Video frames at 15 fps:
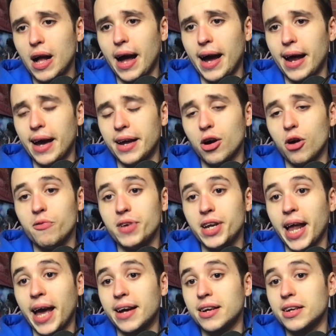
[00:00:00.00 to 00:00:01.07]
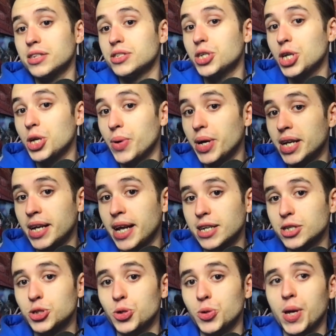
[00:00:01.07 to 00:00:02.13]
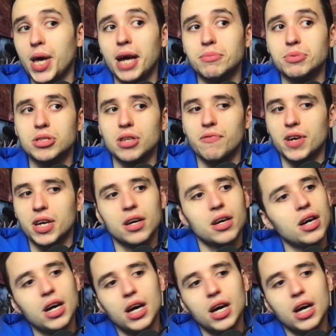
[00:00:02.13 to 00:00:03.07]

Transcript: and hopefully they can continue it in the next two games, because I think